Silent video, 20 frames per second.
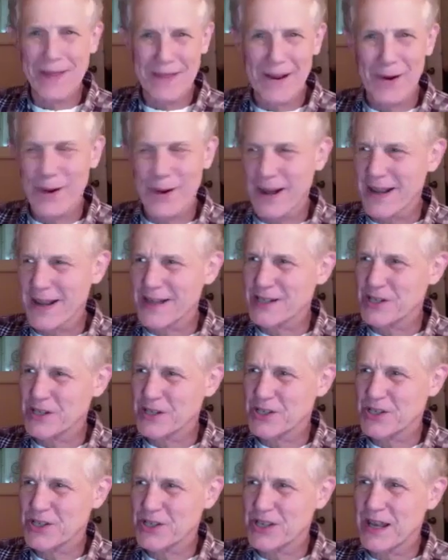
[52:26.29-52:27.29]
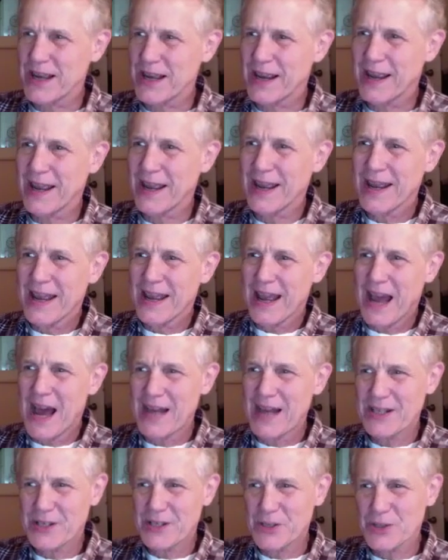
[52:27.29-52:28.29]
There it is. It's like,
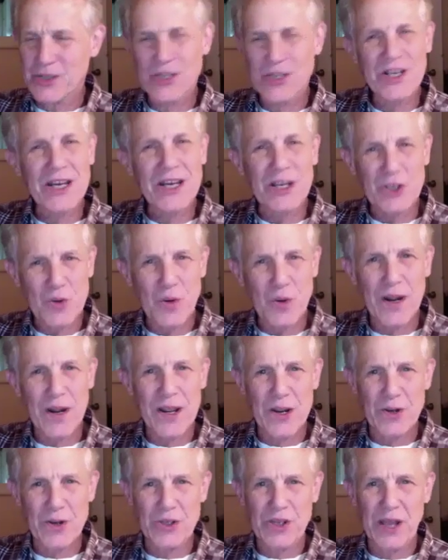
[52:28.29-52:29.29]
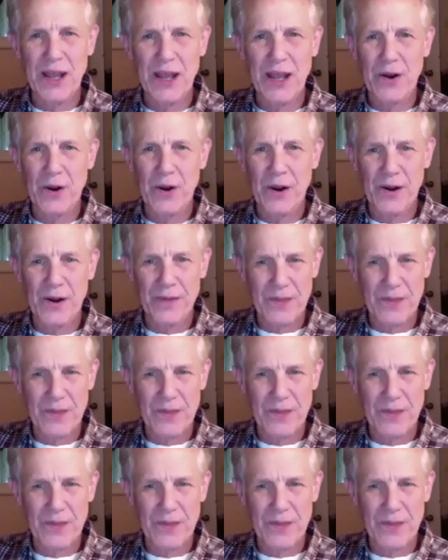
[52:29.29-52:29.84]
I still see it 20 years later.